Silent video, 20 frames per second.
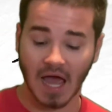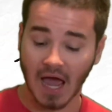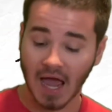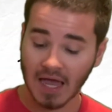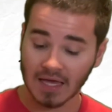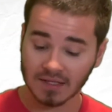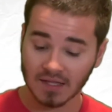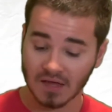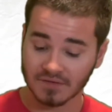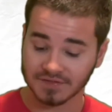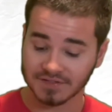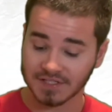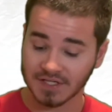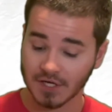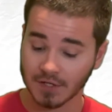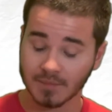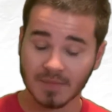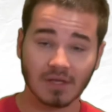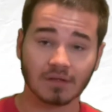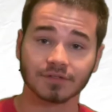I love
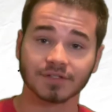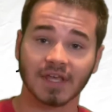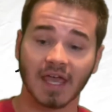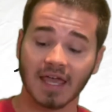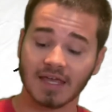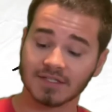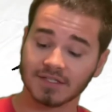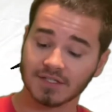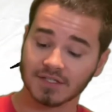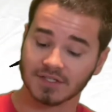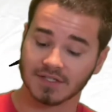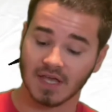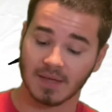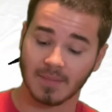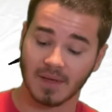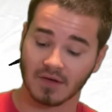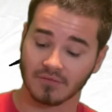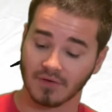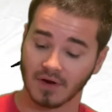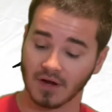Cedar Mills cases. They
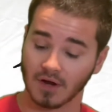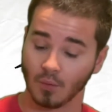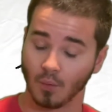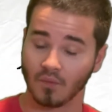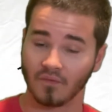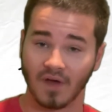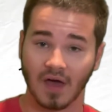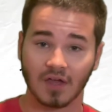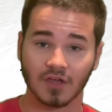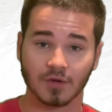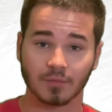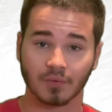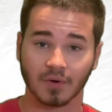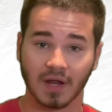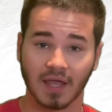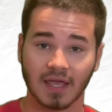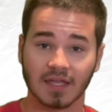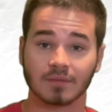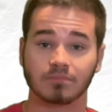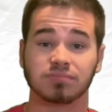make a very value
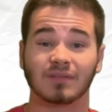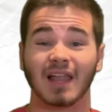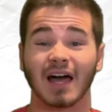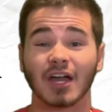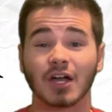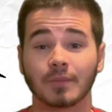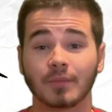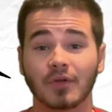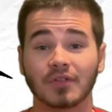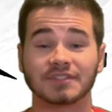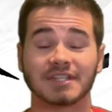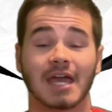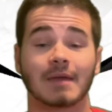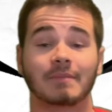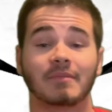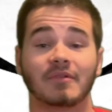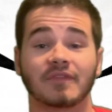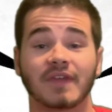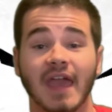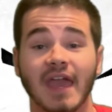brand, pluckable
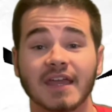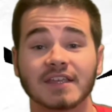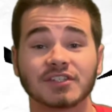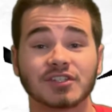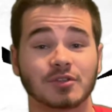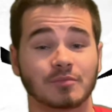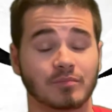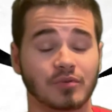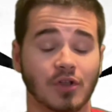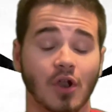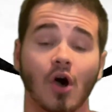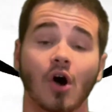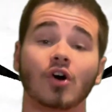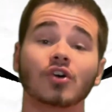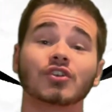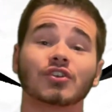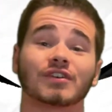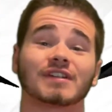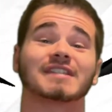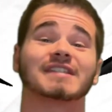type of case to put
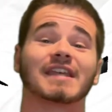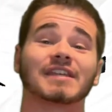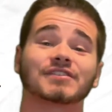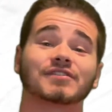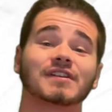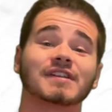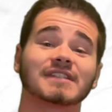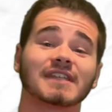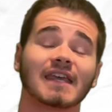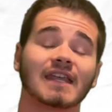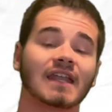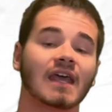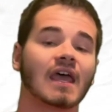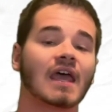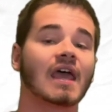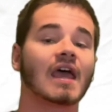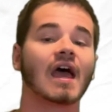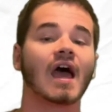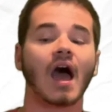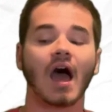all your accessories in.
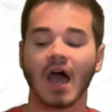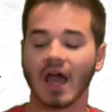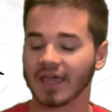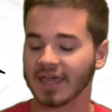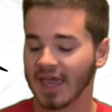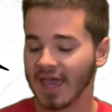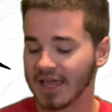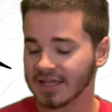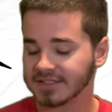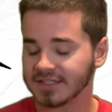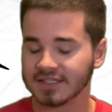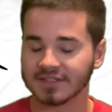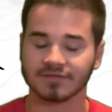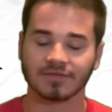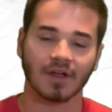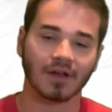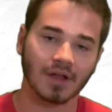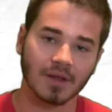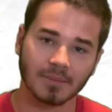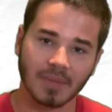A case is
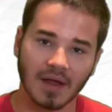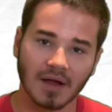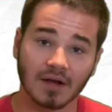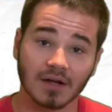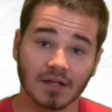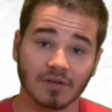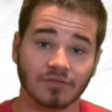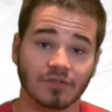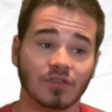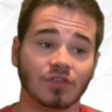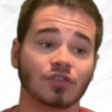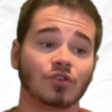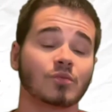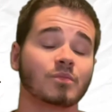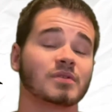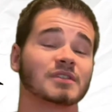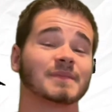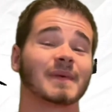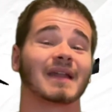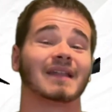very imperative. You
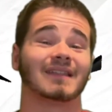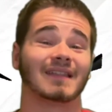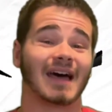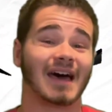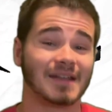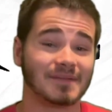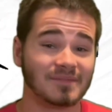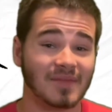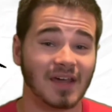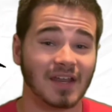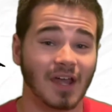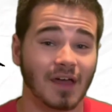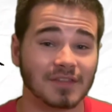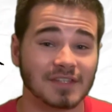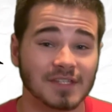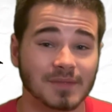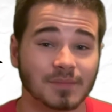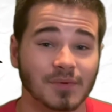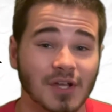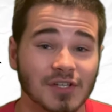spend a lot of money on the
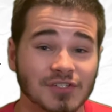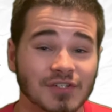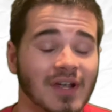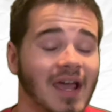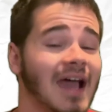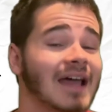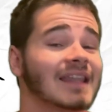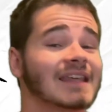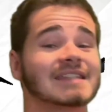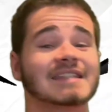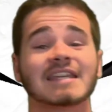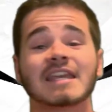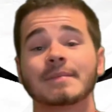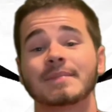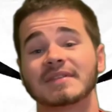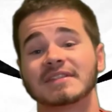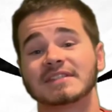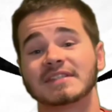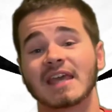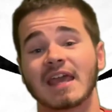suppressor. I like to
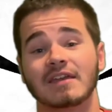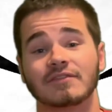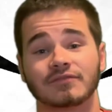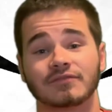keep it safe.